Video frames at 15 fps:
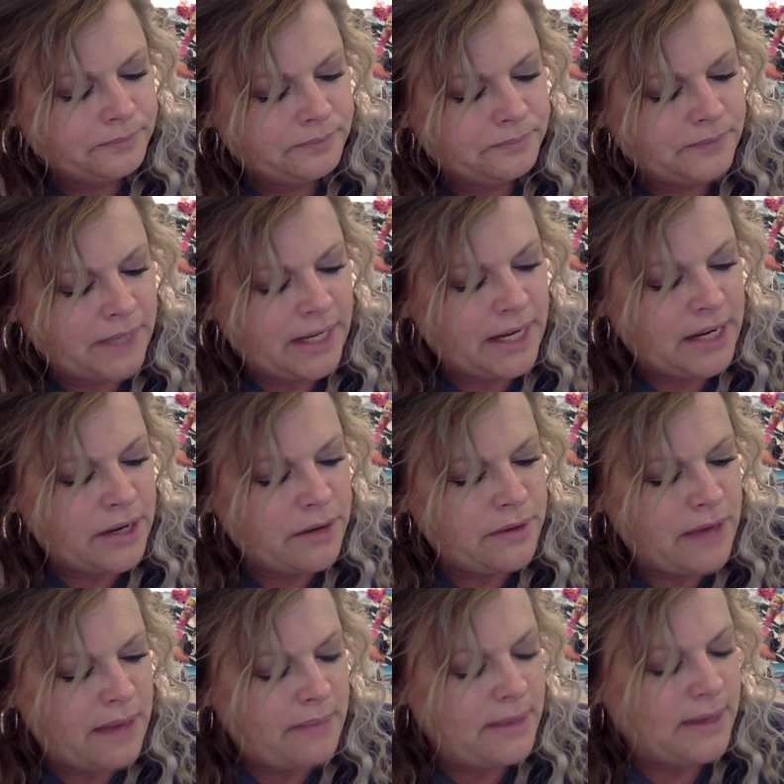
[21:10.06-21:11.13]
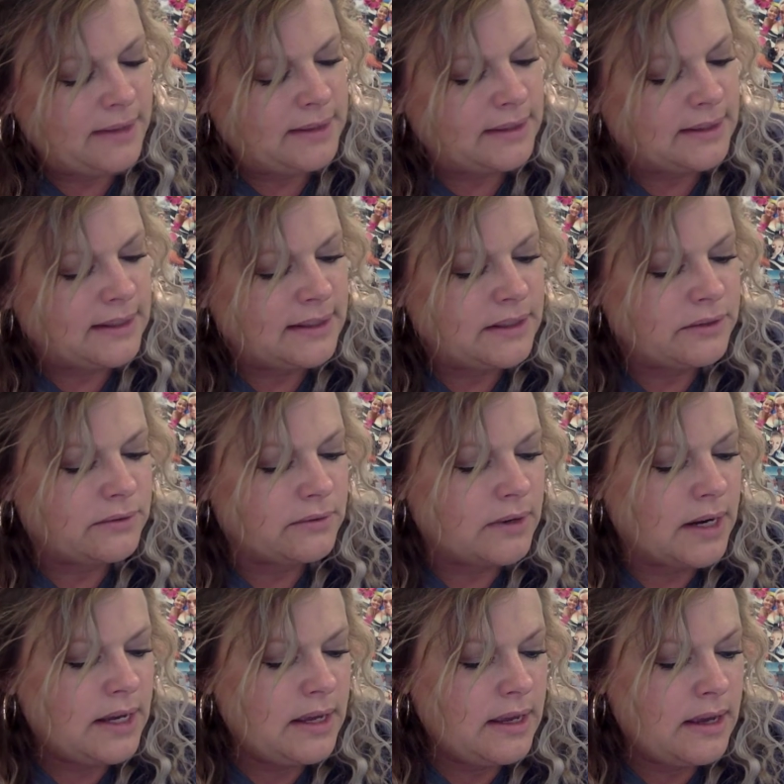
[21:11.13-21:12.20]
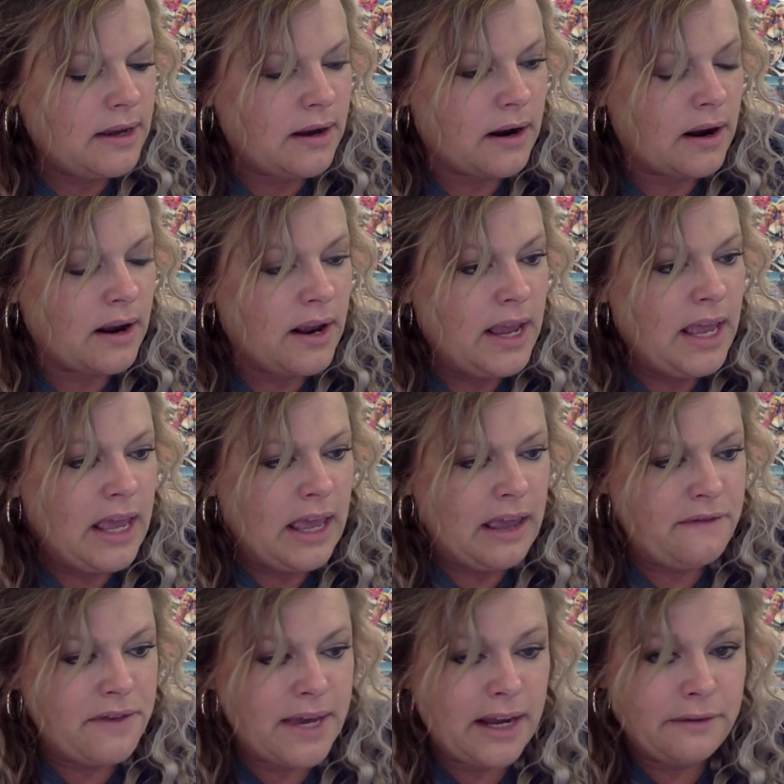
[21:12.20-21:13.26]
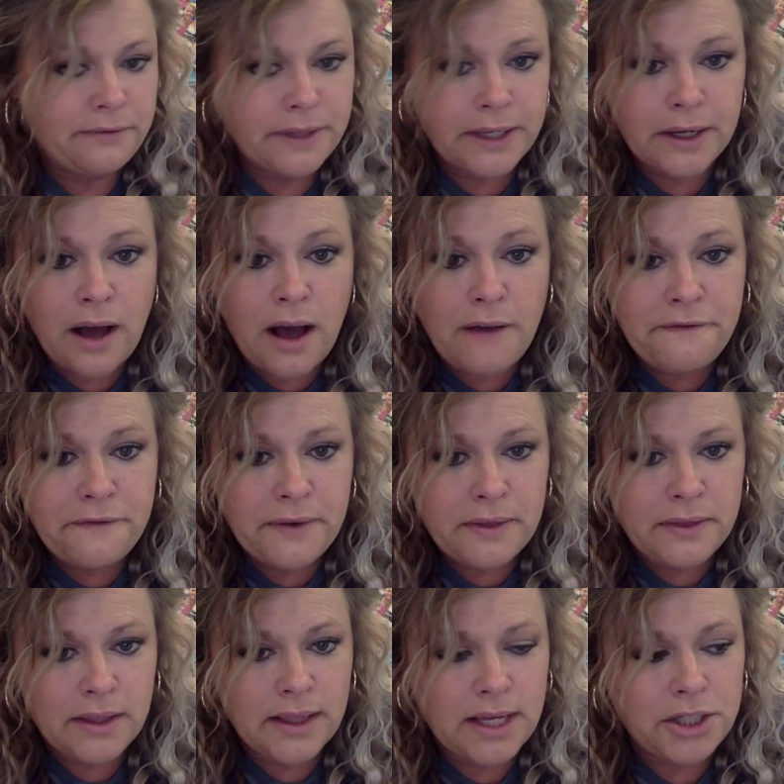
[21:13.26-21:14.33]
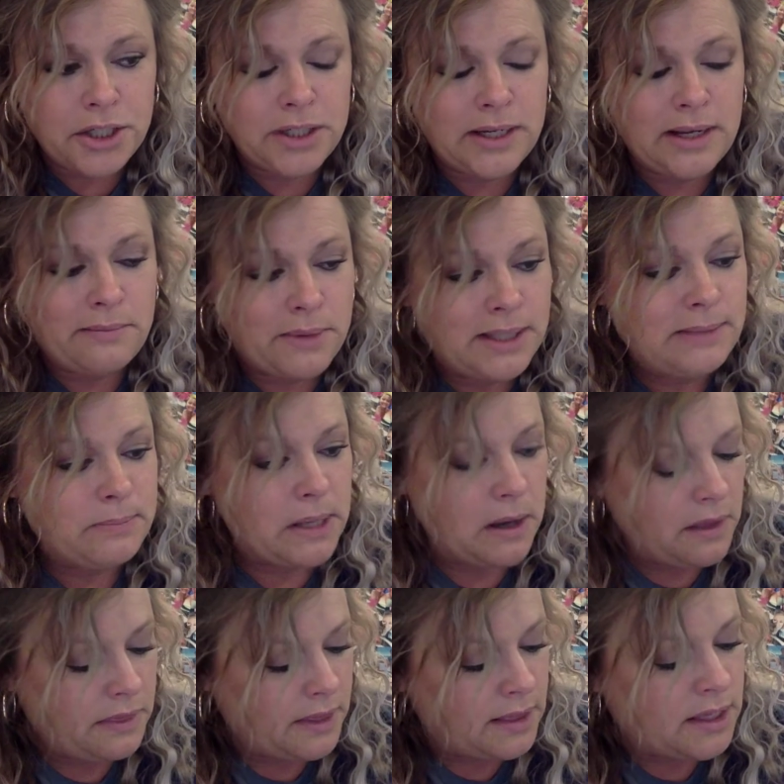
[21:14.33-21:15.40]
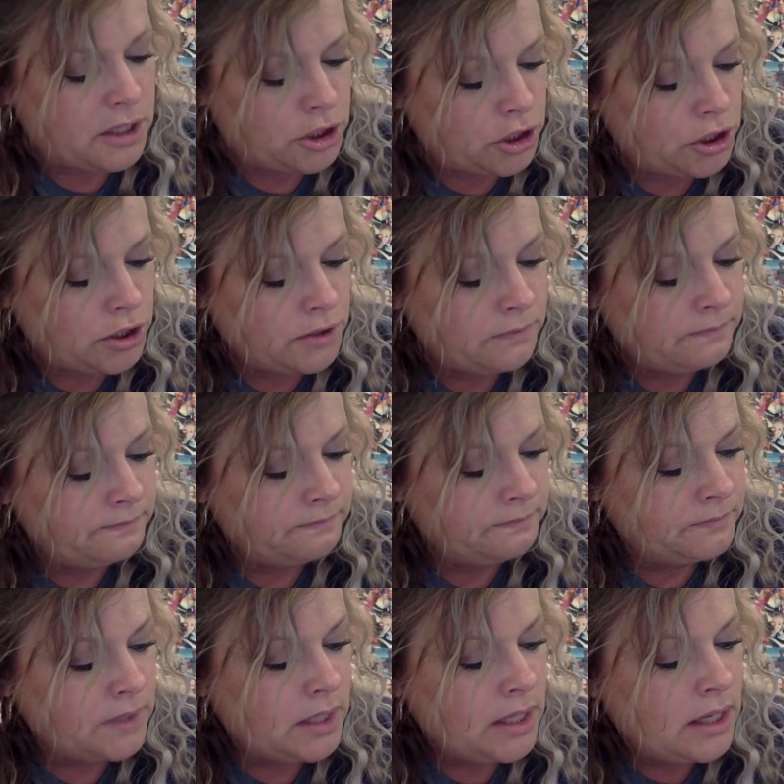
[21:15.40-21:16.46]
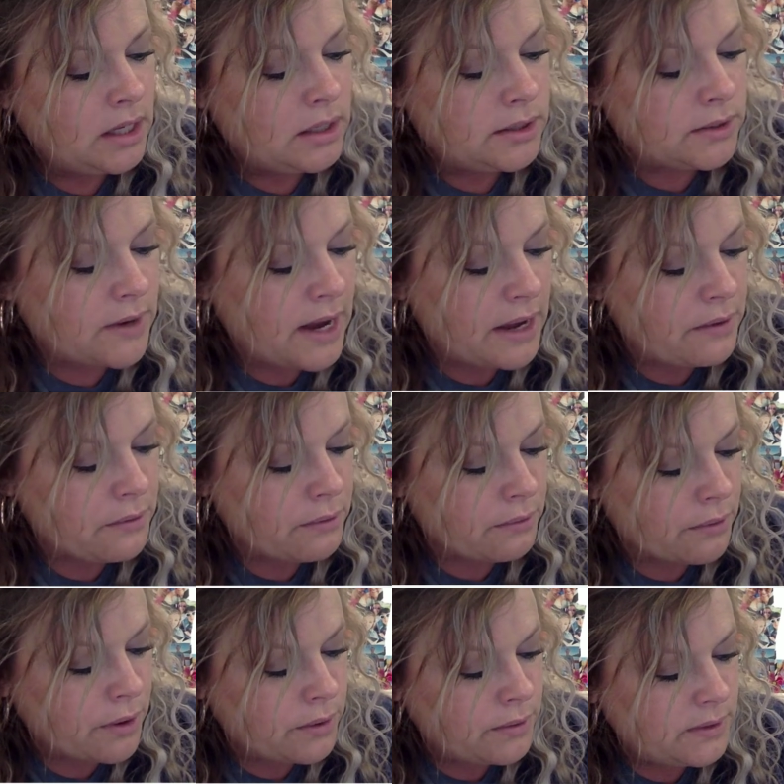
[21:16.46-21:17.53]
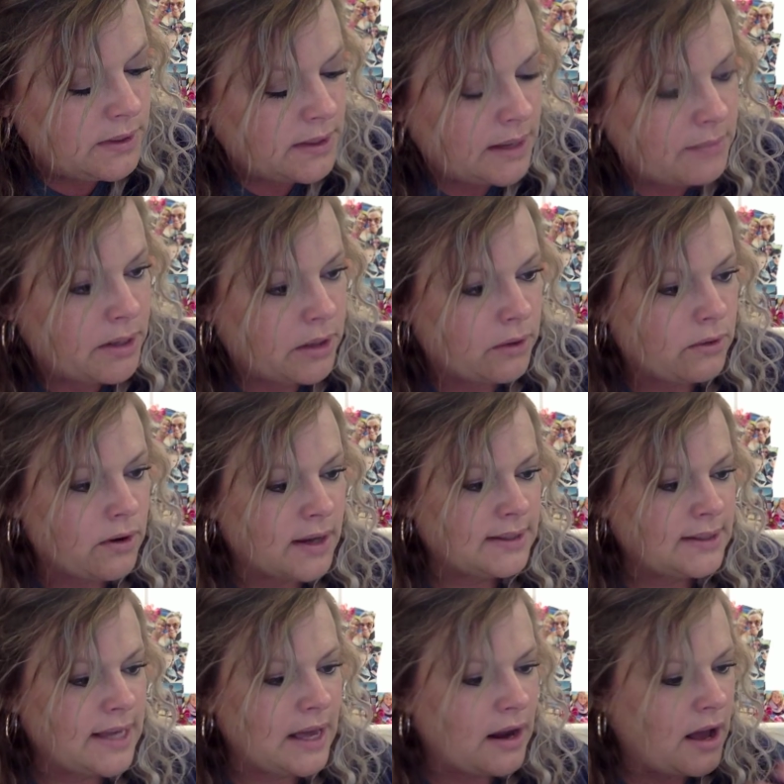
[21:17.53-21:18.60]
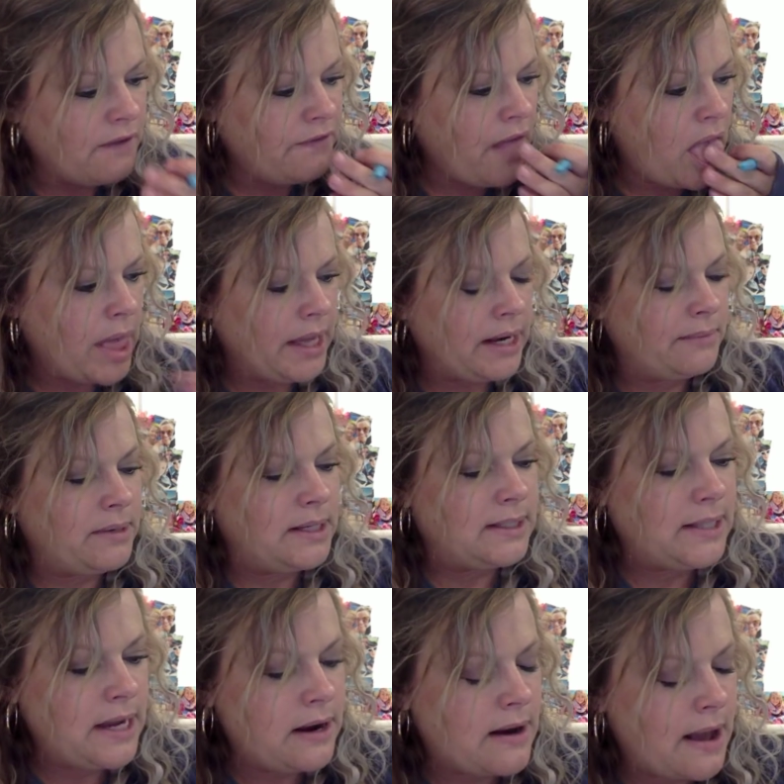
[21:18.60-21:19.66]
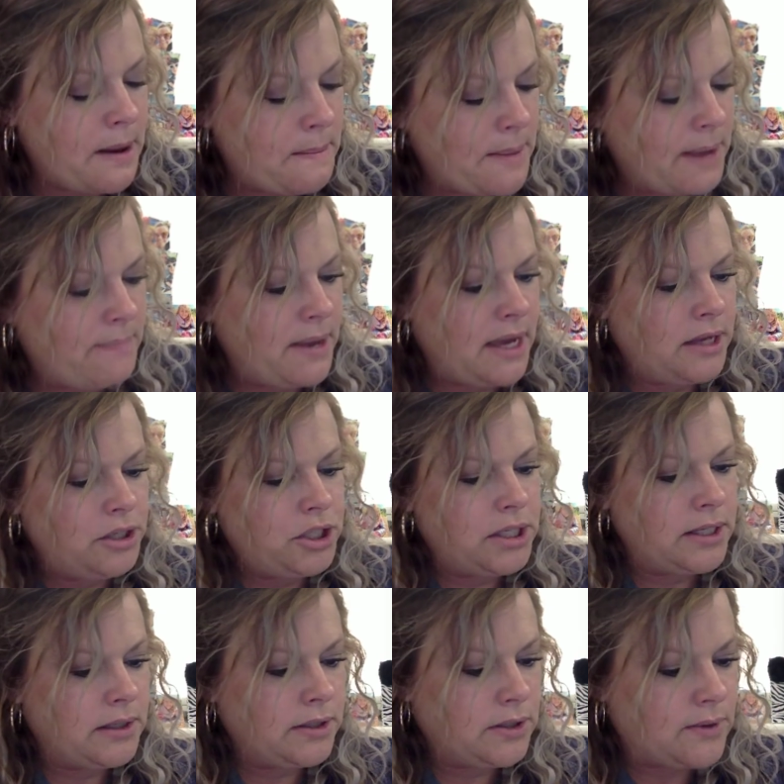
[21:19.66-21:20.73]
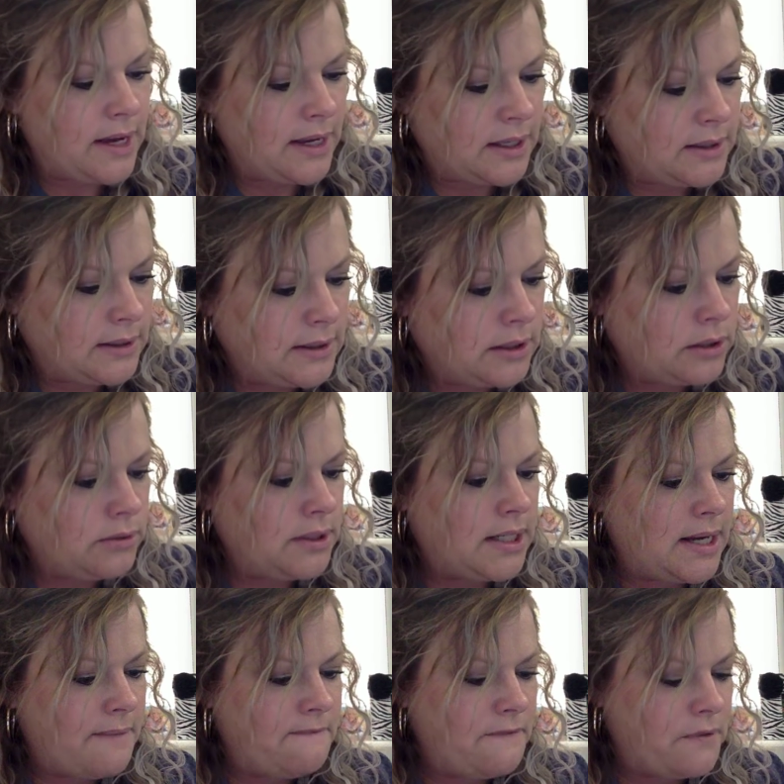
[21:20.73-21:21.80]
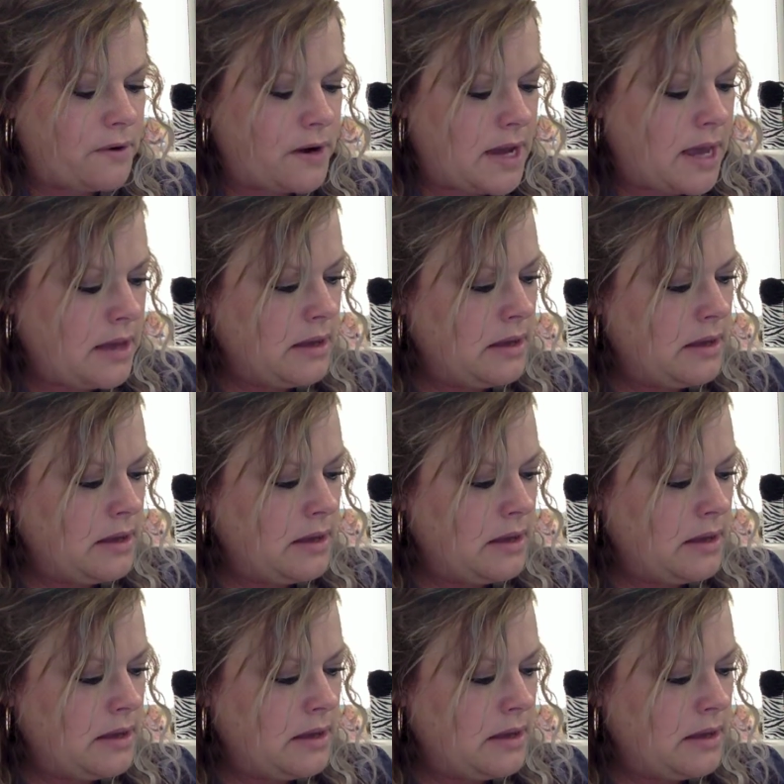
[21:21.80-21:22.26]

And I know that because it says it right here. If you got to flick it off the lunch, it must be on the lunch. So I wrote, I'm going to cross that off, and I'm going to tear out my page here so I can scoot it up for you.